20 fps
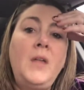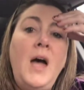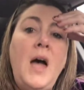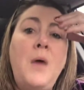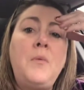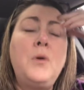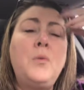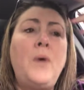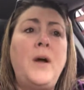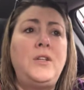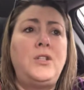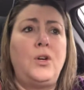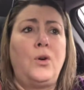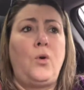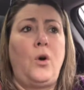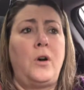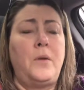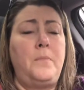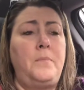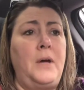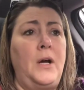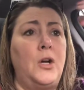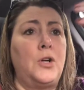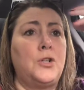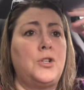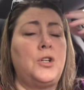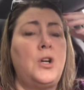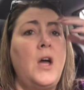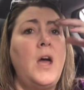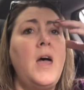and we went to Gordon
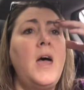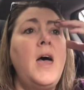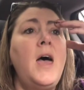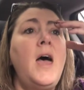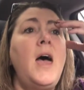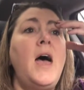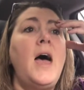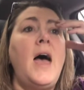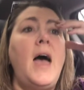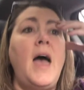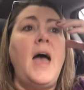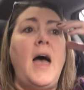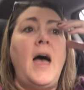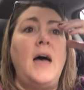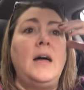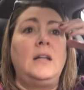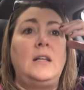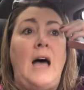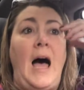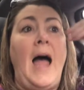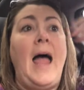Biersch, and